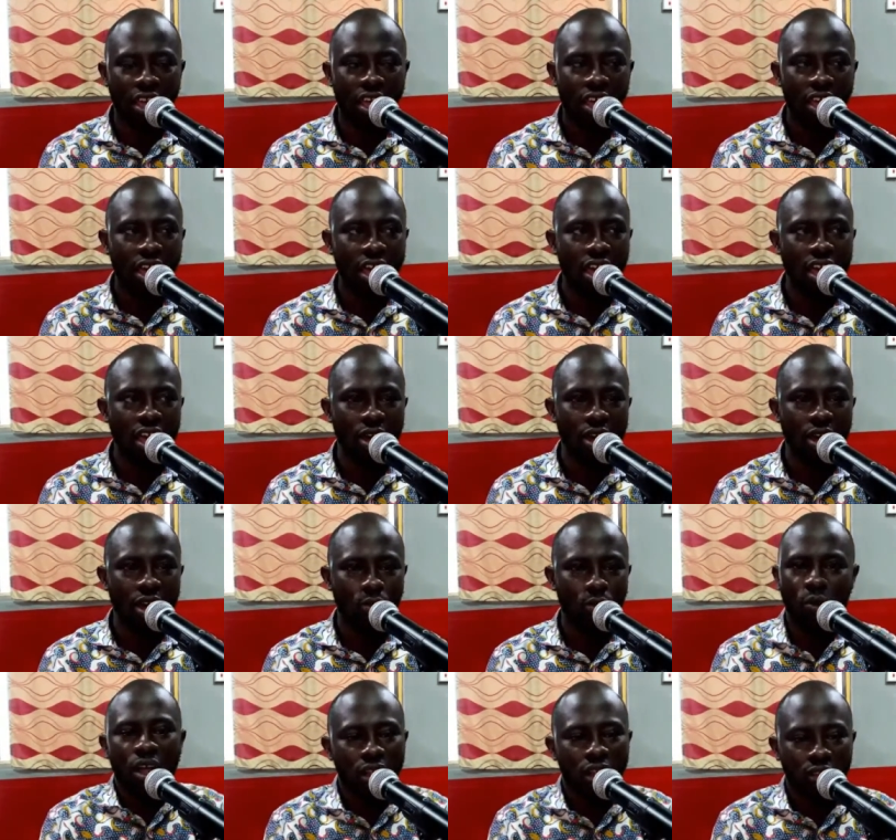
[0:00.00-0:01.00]
uh,
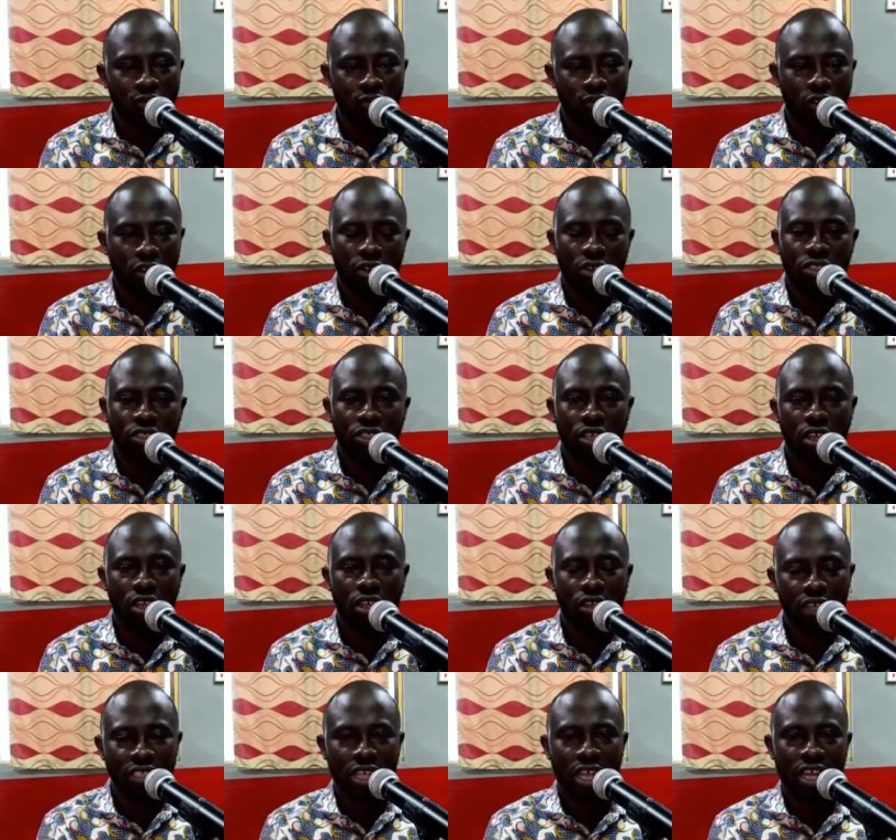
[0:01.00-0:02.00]
well for yourself
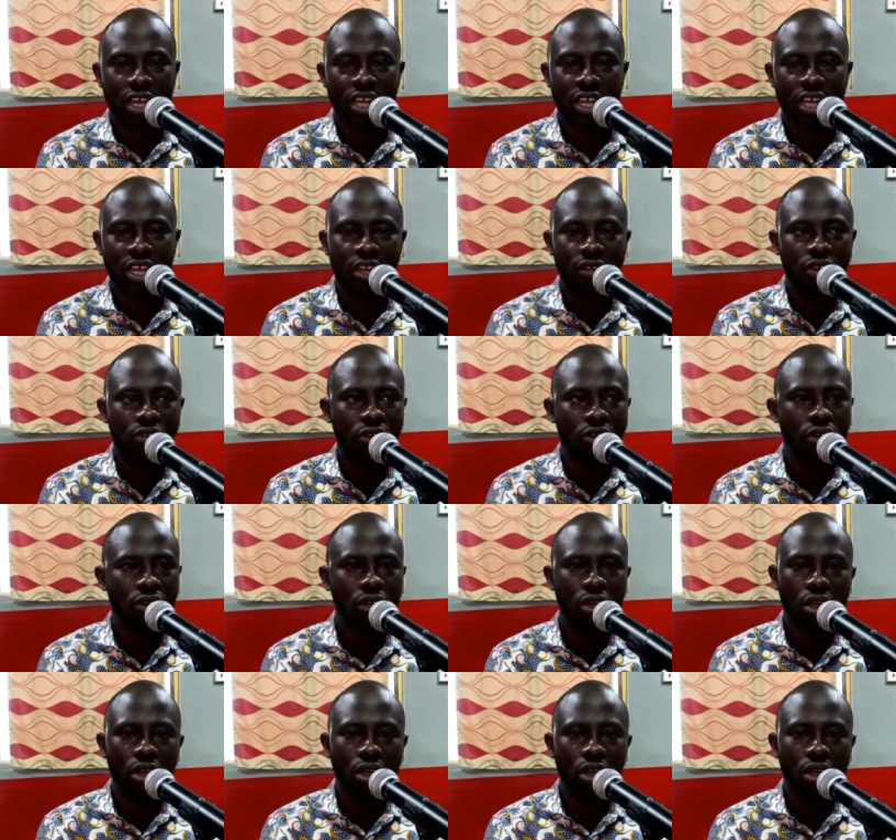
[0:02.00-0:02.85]
as an individual.